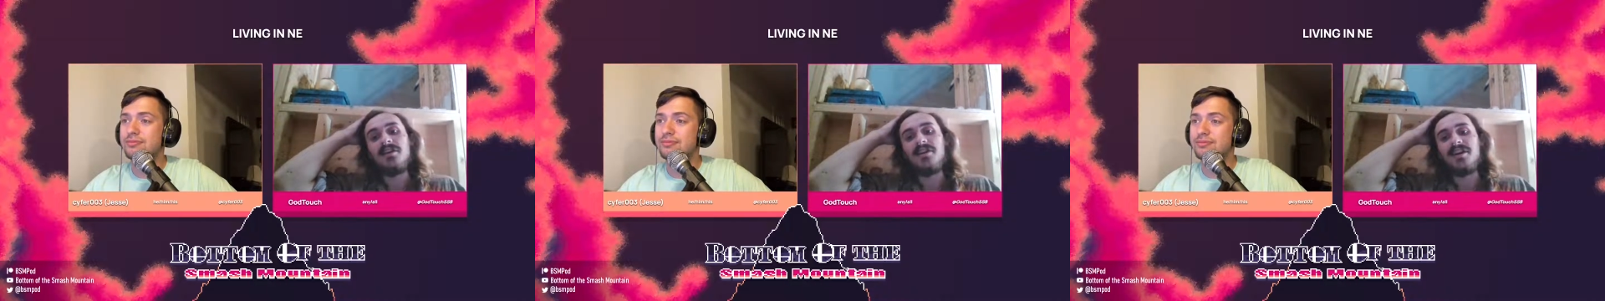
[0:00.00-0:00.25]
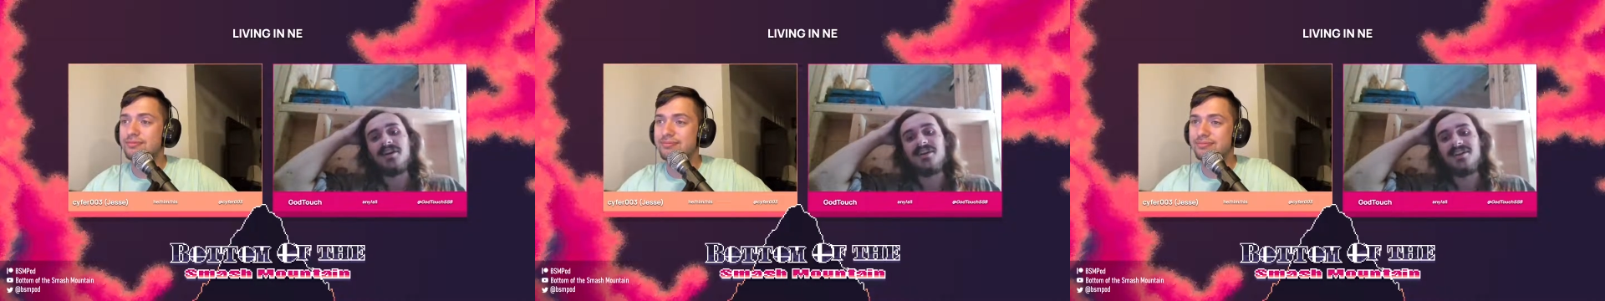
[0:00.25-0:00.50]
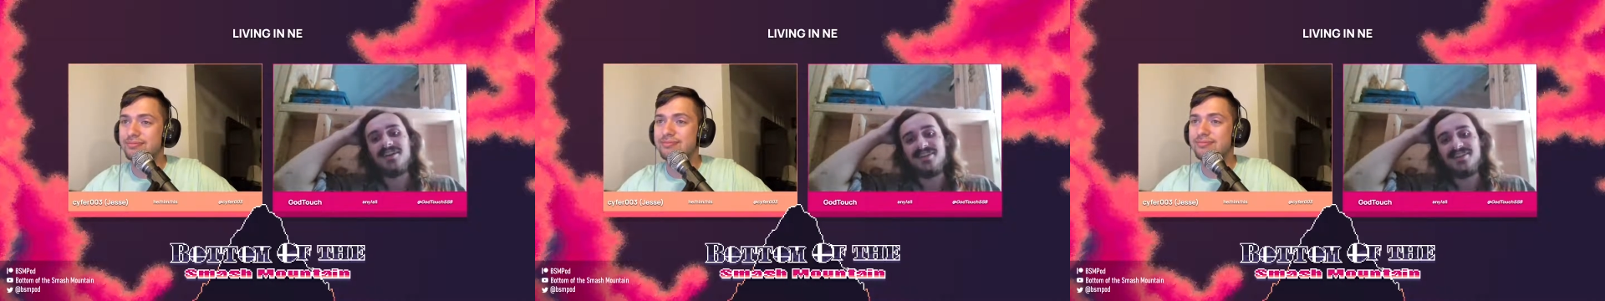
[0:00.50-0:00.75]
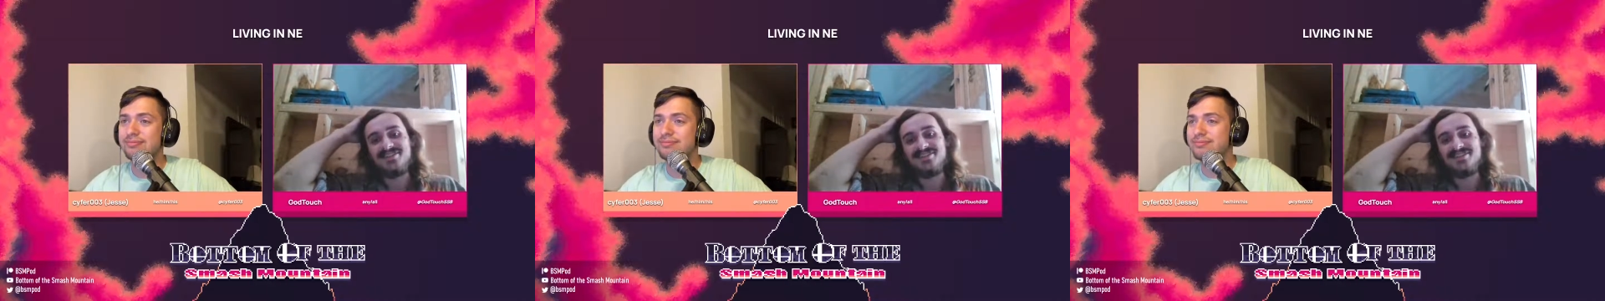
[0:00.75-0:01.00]
Speaker 1: Like, mm. like
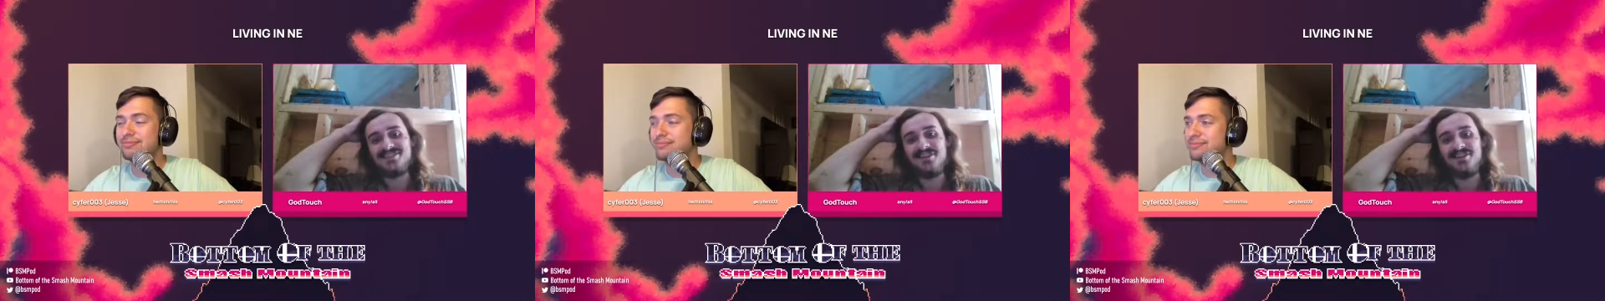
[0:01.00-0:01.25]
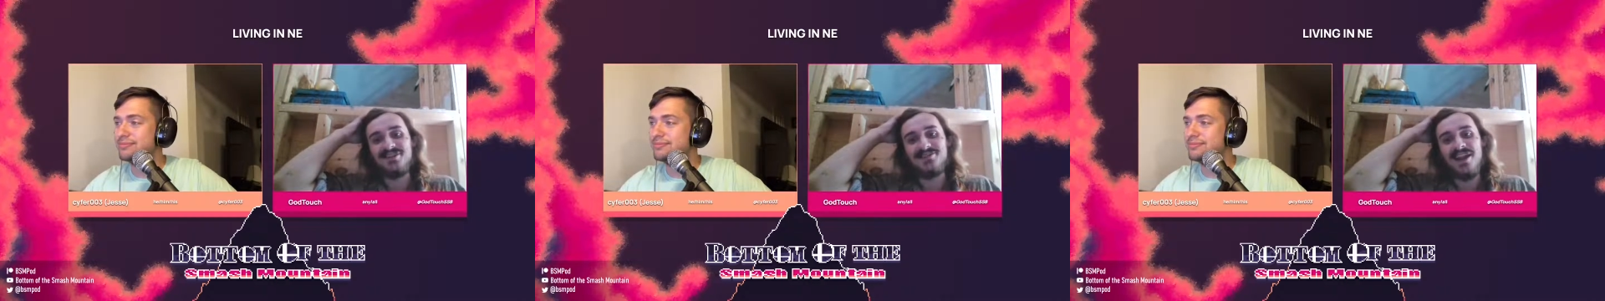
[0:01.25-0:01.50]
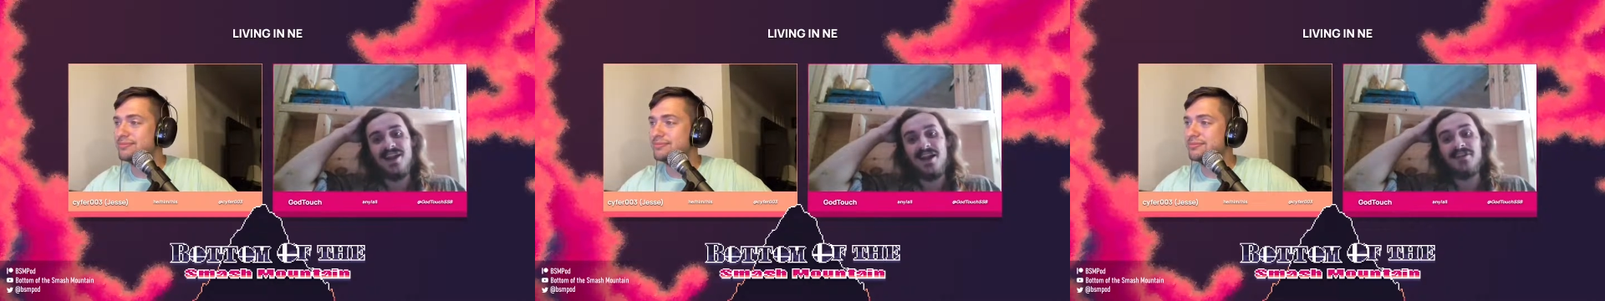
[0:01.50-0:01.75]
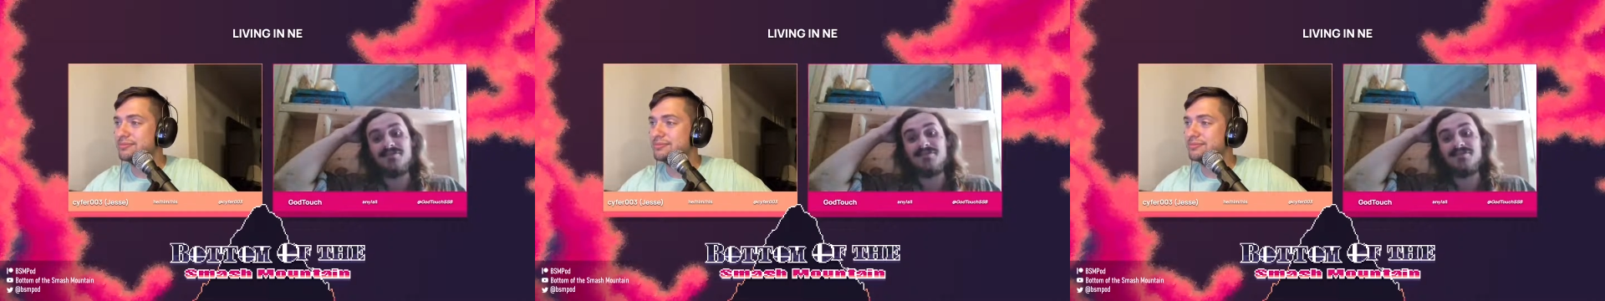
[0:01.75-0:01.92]
there's just there, and I